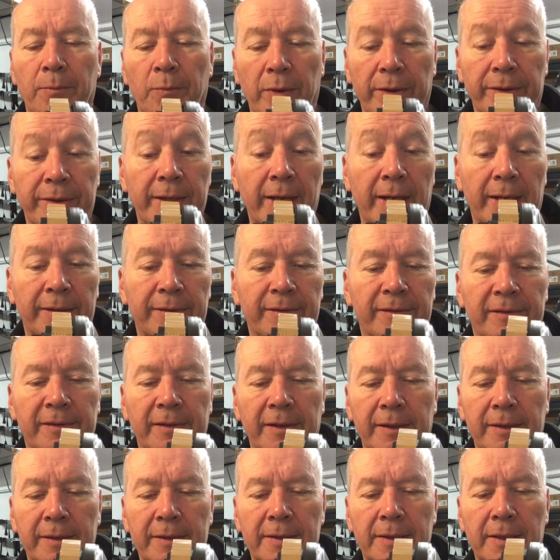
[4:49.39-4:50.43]
with nuts
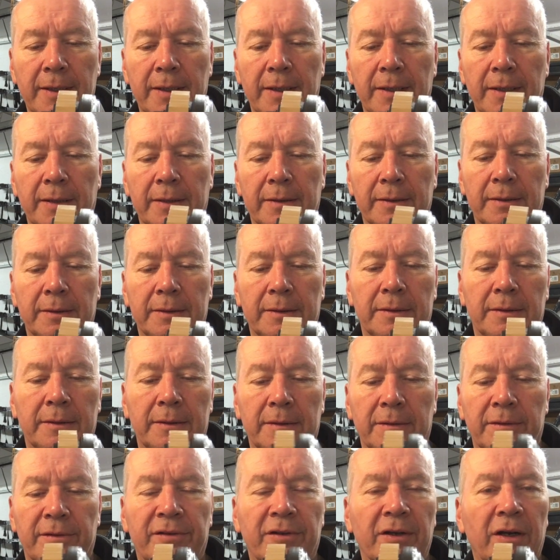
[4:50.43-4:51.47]
and
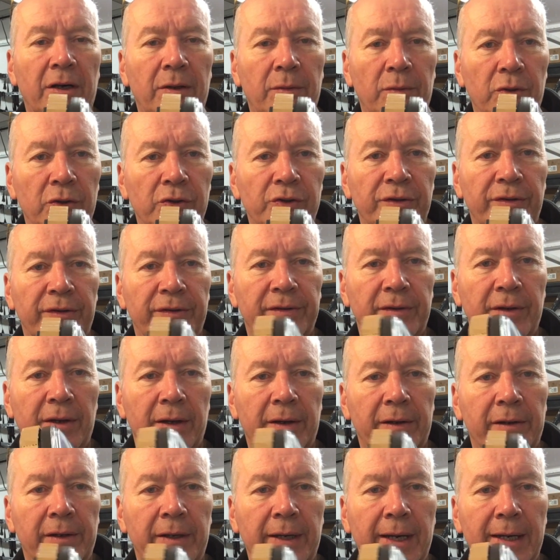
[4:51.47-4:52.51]
star washers so that
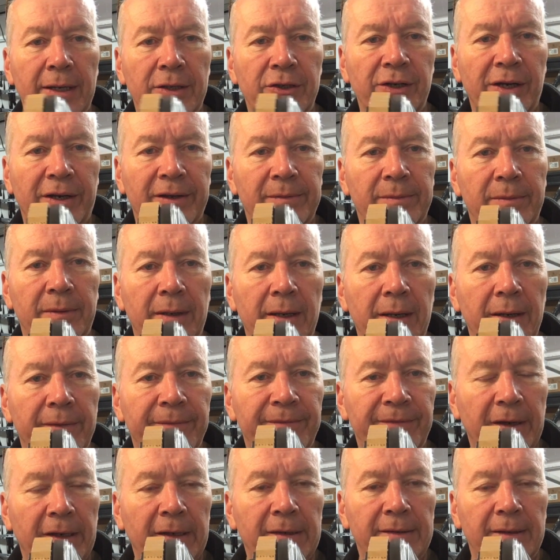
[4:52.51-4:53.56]
I can get adjustment and then
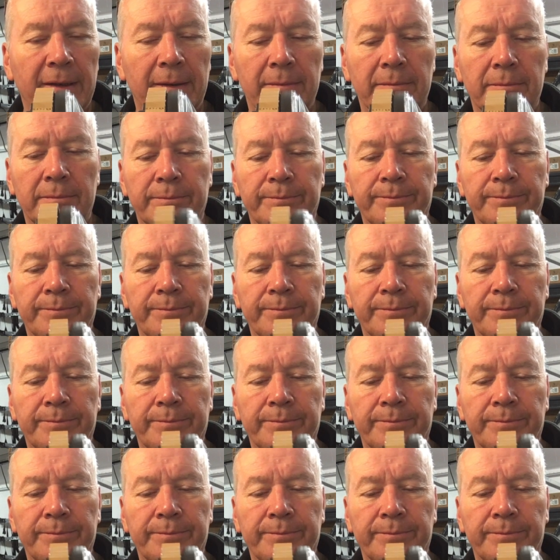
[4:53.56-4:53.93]
fix it.